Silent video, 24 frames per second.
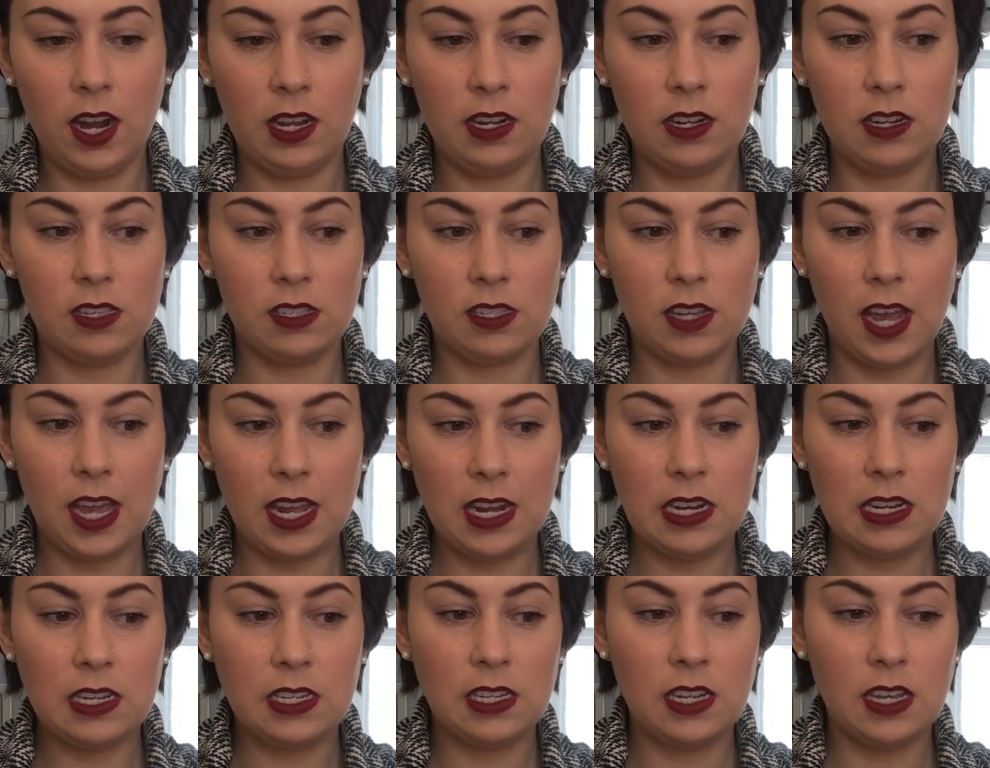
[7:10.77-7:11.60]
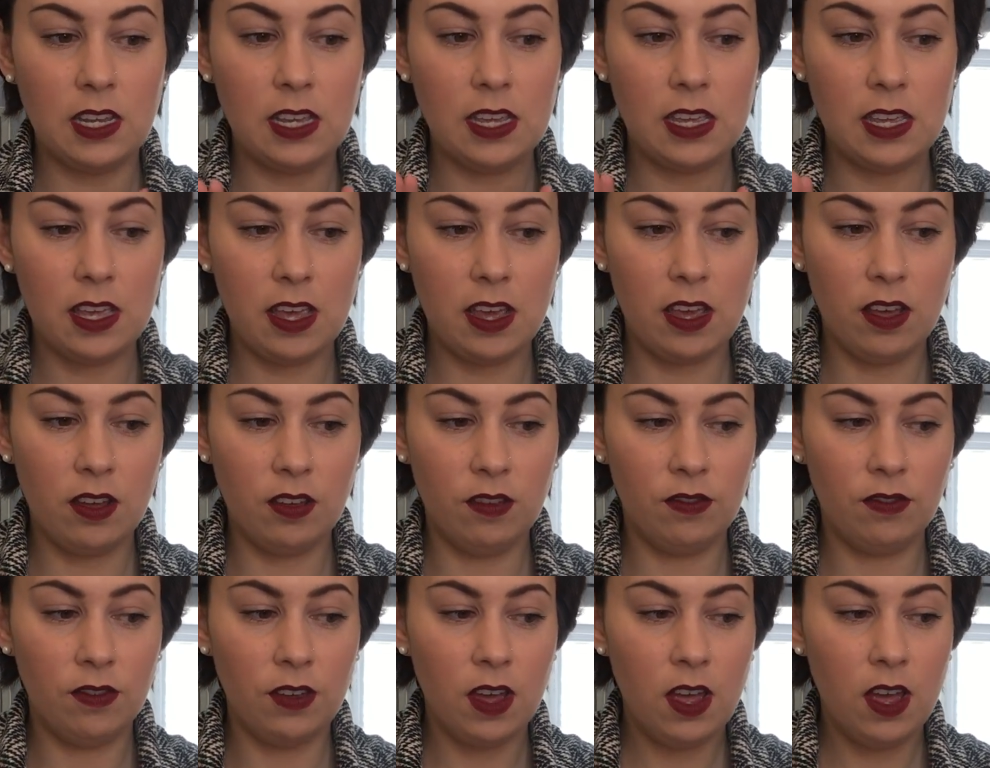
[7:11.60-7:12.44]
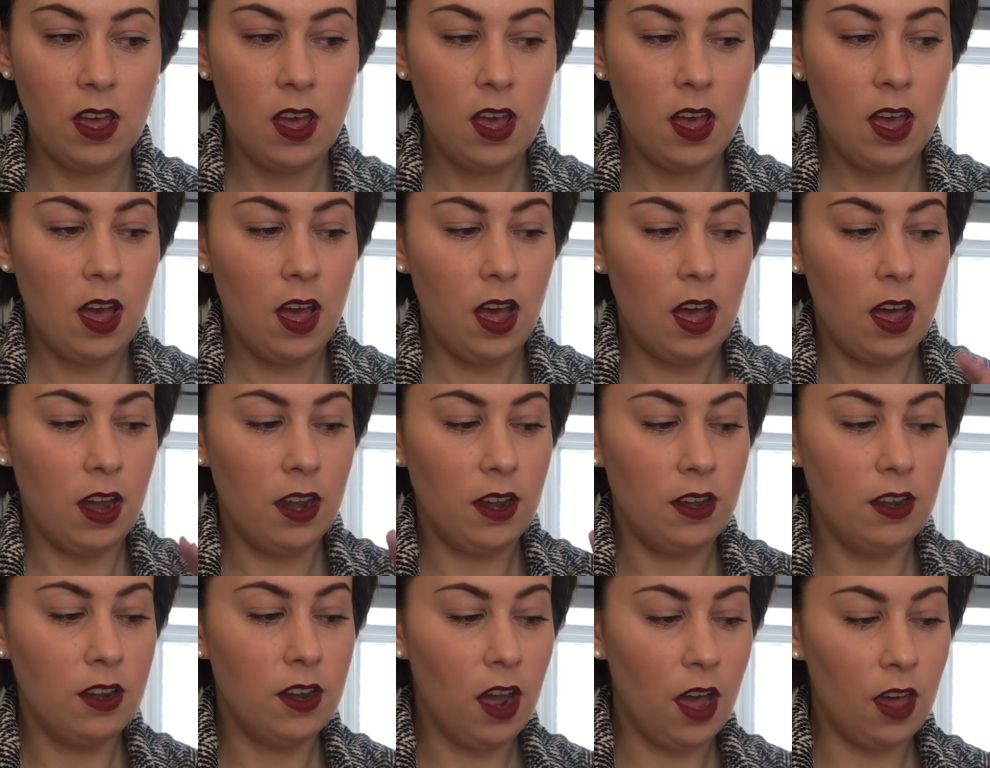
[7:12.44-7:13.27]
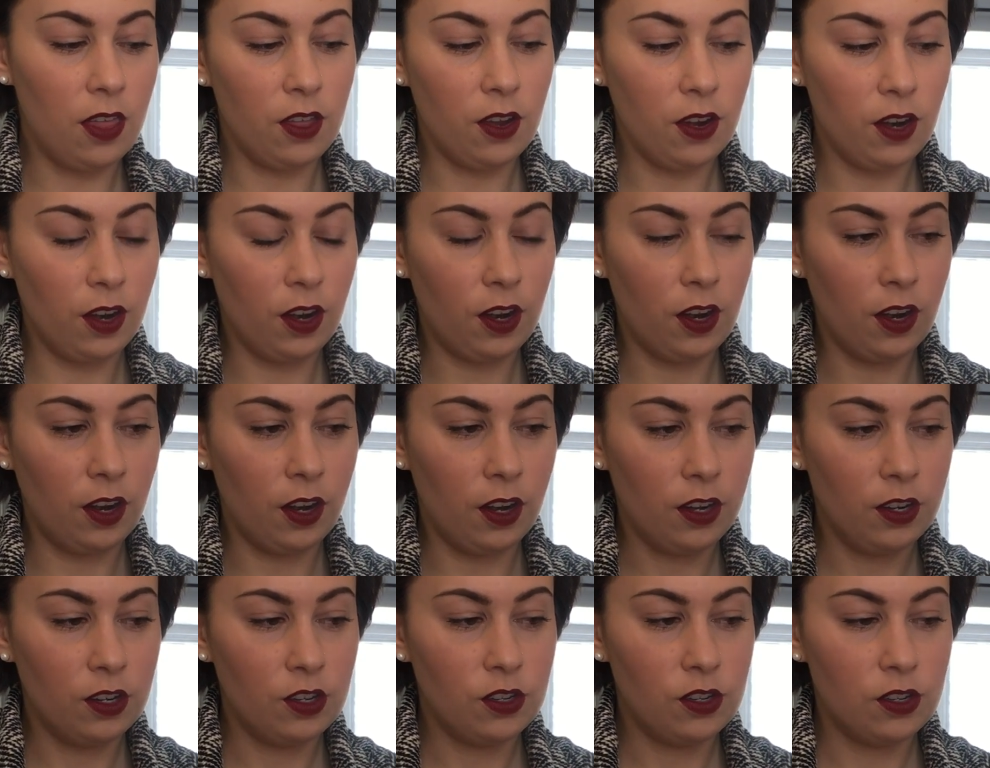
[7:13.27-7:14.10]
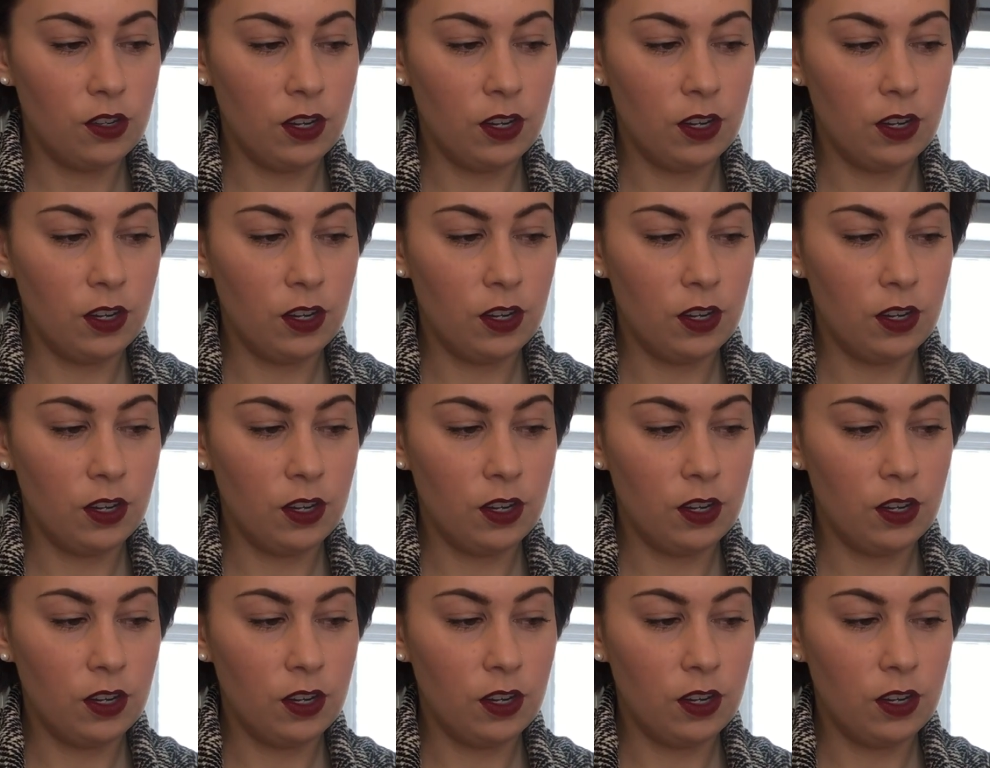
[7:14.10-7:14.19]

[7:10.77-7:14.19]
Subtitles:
I decided to give it another